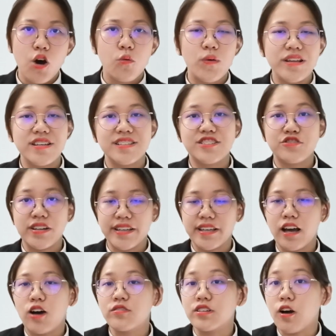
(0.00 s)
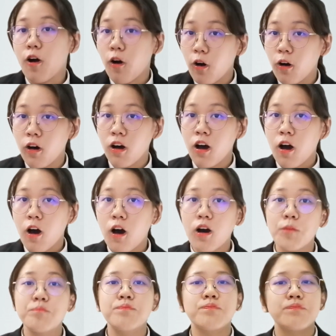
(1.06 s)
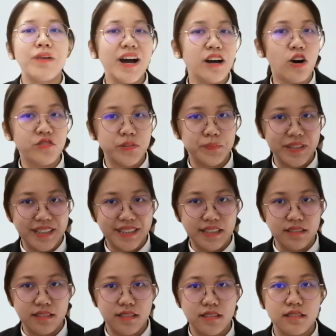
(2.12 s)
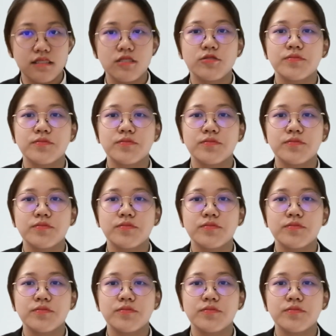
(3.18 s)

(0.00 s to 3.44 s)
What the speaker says: whether striking out the whole or part of the pleadings.